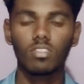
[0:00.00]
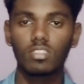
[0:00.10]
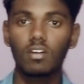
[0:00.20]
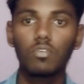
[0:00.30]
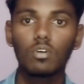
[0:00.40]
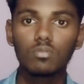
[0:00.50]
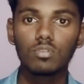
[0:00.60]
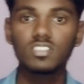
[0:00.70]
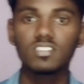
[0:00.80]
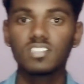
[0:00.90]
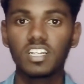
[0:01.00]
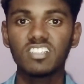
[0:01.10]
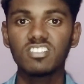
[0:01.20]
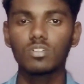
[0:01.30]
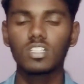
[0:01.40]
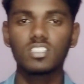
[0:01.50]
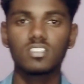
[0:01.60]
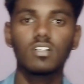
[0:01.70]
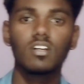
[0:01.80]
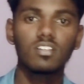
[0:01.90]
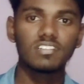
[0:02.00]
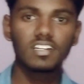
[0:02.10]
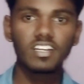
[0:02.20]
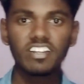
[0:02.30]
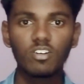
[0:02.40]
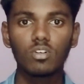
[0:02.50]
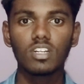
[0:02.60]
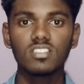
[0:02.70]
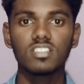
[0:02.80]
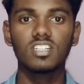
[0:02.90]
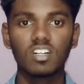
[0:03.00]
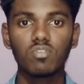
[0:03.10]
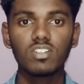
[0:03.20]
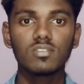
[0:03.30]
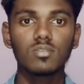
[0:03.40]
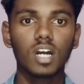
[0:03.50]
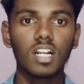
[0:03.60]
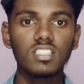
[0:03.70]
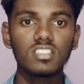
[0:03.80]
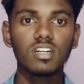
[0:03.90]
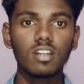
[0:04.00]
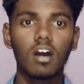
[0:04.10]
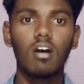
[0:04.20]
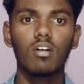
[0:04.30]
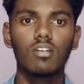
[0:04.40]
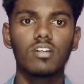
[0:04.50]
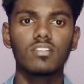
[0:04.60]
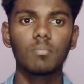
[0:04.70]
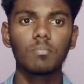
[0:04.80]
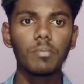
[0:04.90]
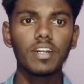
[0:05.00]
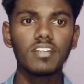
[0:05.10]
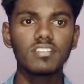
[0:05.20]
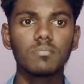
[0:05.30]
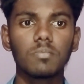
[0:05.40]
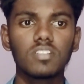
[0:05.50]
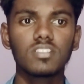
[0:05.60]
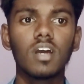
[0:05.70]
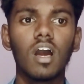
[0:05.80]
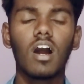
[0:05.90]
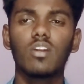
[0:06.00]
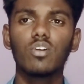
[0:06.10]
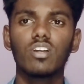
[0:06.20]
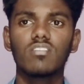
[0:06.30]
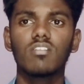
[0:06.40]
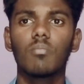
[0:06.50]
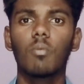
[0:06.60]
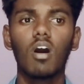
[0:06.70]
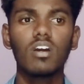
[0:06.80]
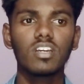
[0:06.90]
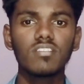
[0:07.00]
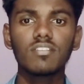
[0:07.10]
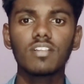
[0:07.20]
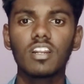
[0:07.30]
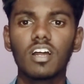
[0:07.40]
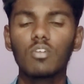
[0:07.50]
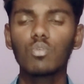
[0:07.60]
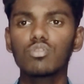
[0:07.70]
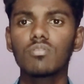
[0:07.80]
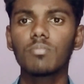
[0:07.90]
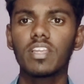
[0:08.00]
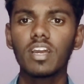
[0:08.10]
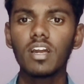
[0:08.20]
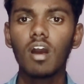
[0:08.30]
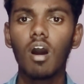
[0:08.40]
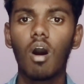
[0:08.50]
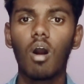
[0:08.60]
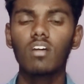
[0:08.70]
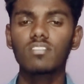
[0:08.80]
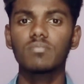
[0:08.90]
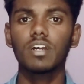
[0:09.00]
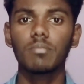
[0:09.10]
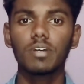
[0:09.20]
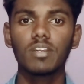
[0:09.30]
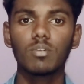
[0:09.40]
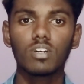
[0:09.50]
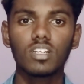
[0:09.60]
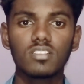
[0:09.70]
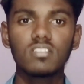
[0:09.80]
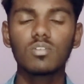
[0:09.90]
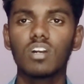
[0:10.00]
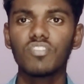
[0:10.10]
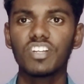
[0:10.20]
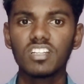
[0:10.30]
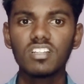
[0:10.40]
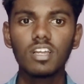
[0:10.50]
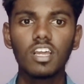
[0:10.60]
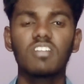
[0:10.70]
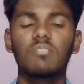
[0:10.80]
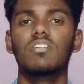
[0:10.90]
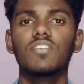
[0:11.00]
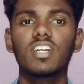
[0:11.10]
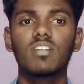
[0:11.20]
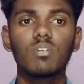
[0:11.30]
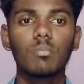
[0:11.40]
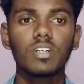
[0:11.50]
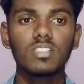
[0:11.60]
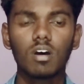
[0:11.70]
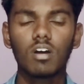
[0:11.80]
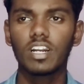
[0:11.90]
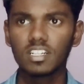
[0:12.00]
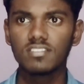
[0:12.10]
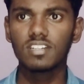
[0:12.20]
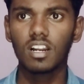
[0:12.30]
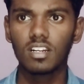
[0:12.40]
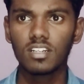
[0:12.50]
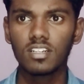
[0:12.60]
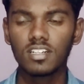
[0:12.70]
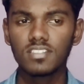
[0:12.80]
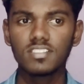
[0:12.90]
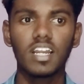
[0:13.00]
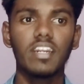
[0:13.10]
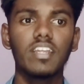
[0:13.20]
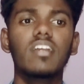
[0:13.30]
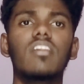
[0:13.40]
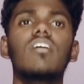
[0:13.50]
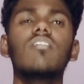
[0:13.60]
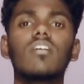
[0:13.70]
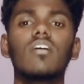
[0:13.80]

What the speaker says: The fourth one is a secondary notation. The secondary notation that refers to the additional supplementary symbols, annotation or markings that are used by alongside primary notation to convey the specific information or enhance understanding in